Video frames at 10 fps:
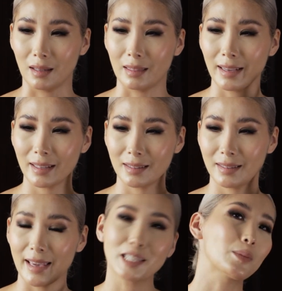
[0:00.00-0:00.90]
it like
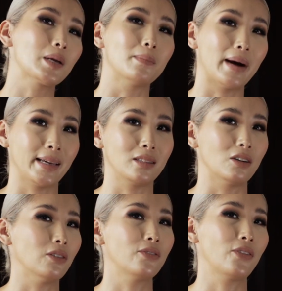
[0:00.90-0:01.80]
takes my mind
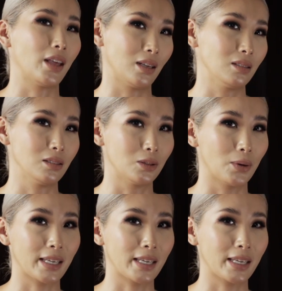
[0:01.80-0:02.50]
off things, you know.